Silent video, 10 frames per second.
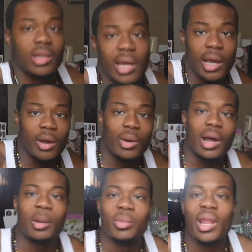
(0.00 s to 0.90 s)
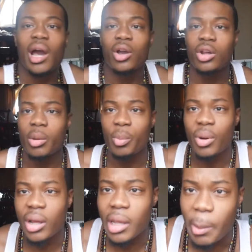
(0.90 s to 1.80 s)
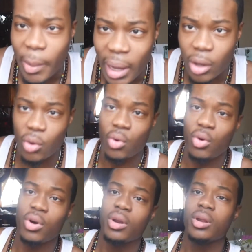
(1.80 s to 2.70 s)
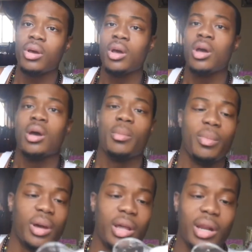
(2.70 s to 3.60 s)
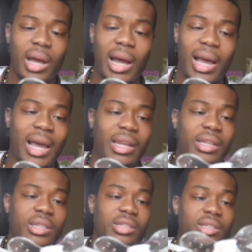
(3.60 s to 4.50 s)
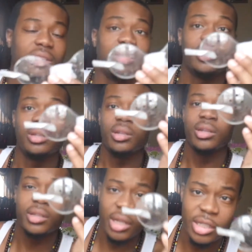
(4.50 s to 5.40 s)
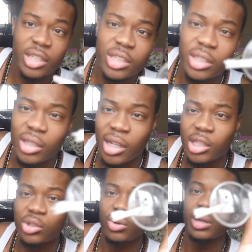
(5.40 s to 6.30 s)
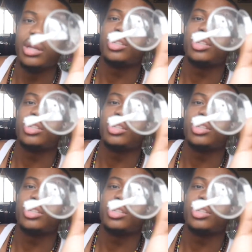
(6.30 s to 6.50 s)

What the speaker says: Now I'm not gonna put it back on, but I had these, it's because there's dust on it,